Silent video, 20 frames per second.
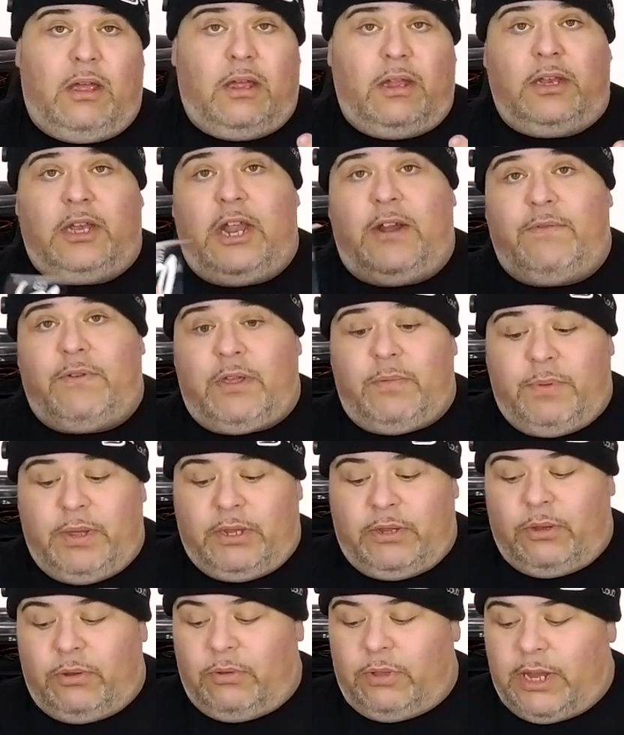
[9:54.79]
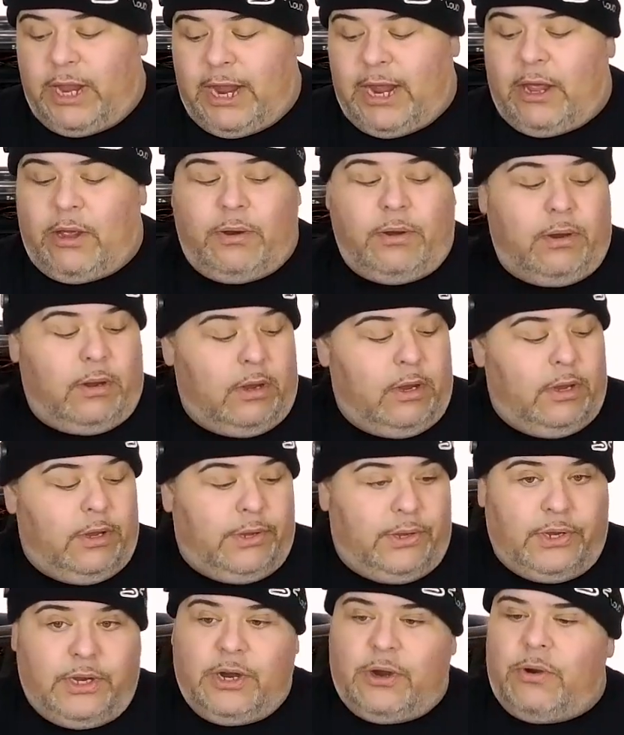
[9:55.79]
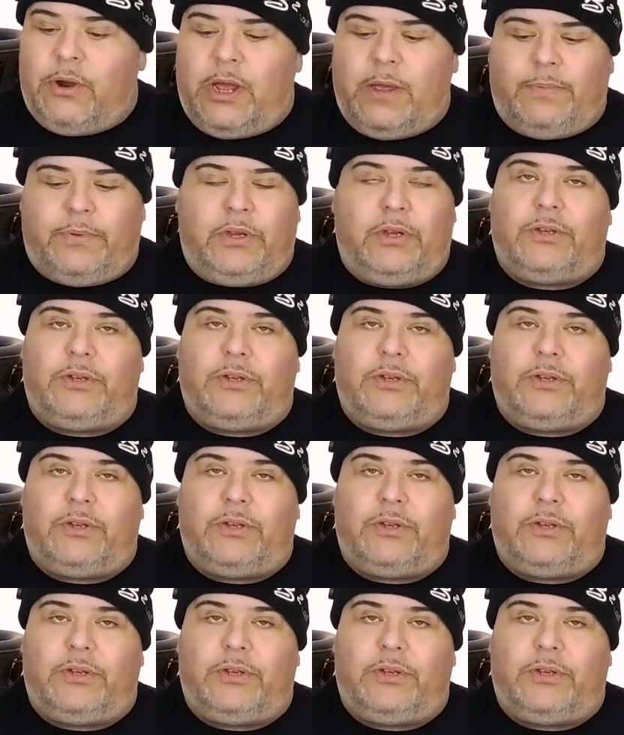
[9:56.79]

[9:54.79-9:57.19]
Never could be too loud. 0 amps,